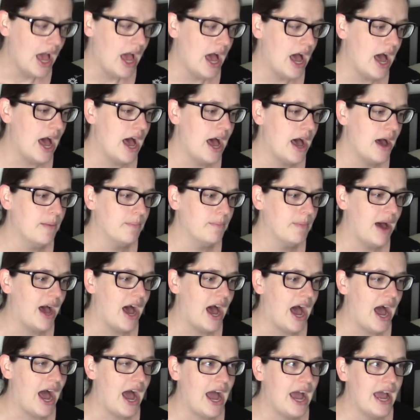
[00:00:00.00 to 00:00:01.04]
Um,
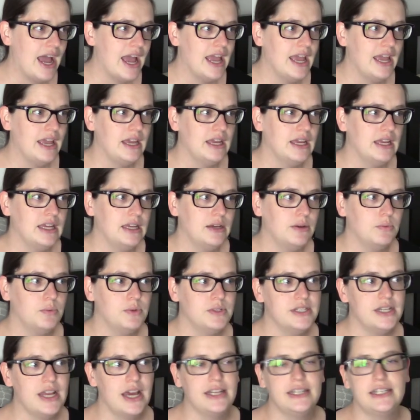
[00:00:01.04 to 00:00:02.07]
I
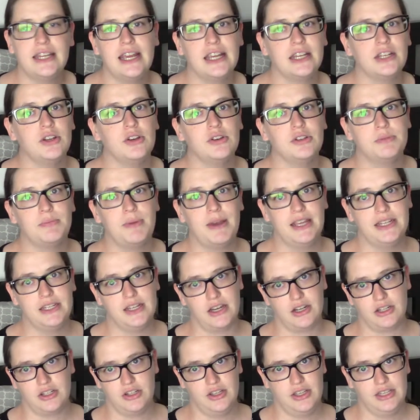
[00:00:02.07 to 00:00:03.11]
was not diagnosed by a
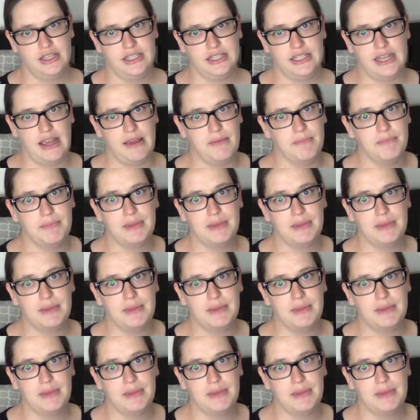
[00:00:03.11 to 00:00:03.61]
doctor this time